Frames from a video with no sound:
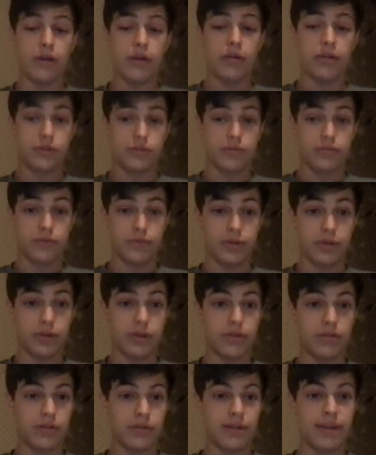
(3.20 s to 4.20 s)
It's a
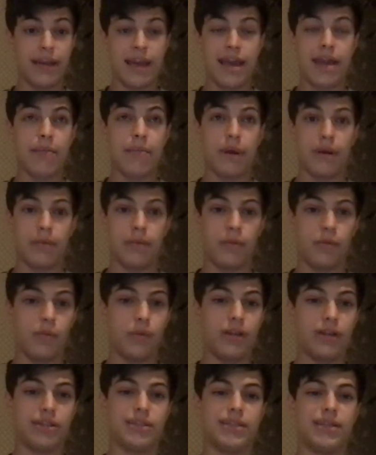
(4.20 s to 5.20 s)
really good game. I mean,
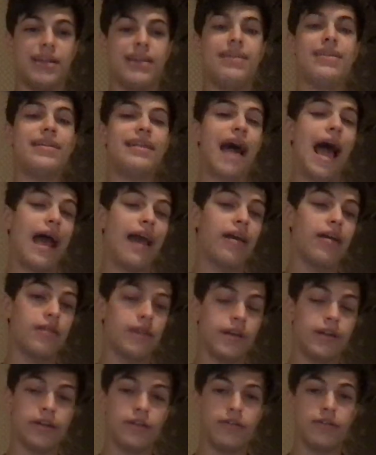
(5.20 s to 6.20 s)
we just
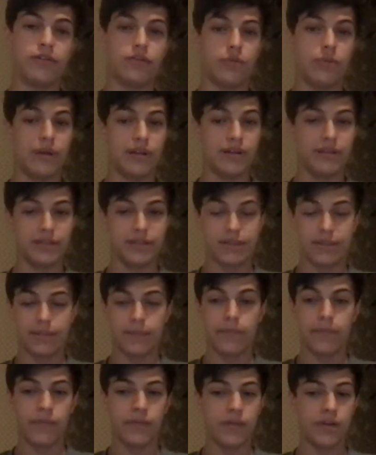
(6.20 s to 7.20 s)
annihilated the Twins.
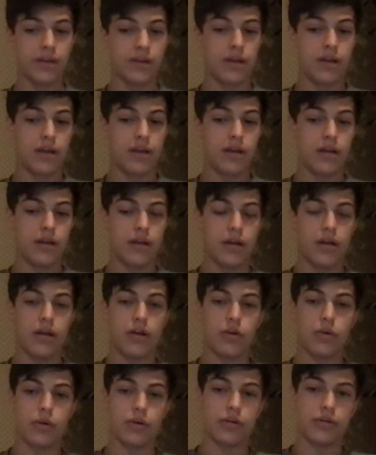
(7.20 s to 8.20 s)

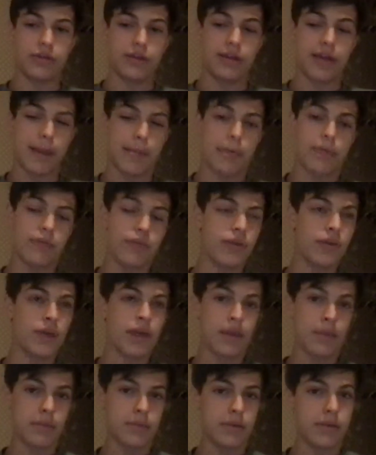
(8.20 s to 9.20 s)
Quick recap of the
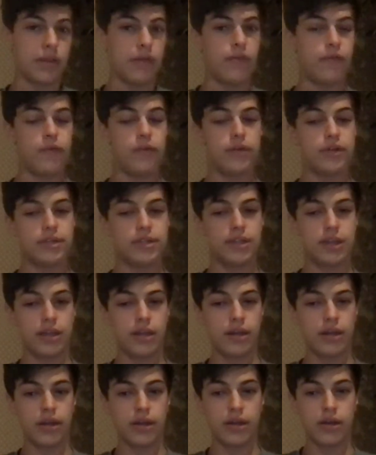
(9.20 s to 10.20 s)
game. In the first
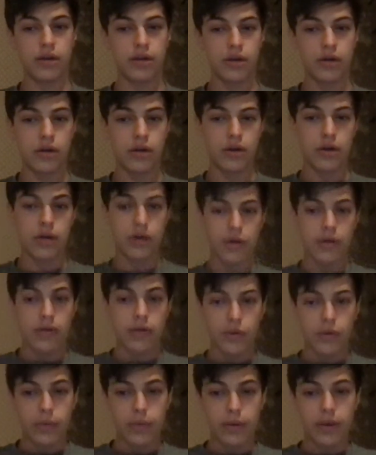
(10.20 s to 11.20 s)
inning,
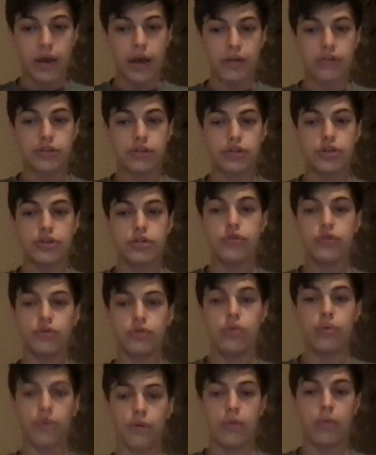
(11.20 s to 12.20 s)
we got
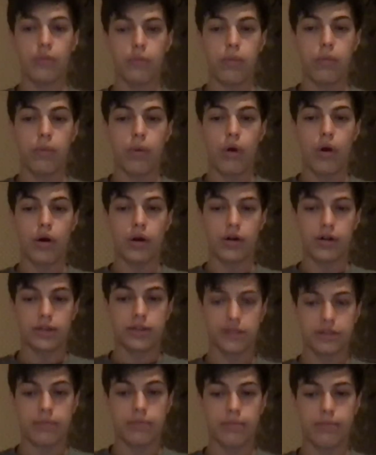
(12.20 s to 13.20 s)
two
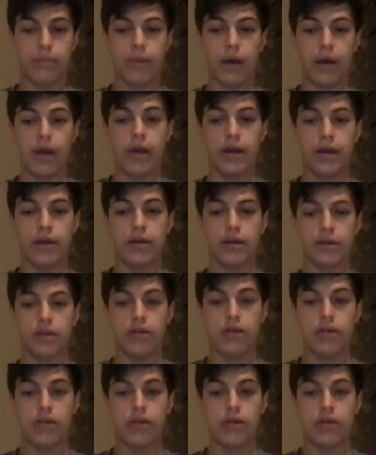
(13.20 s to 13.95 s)
walks by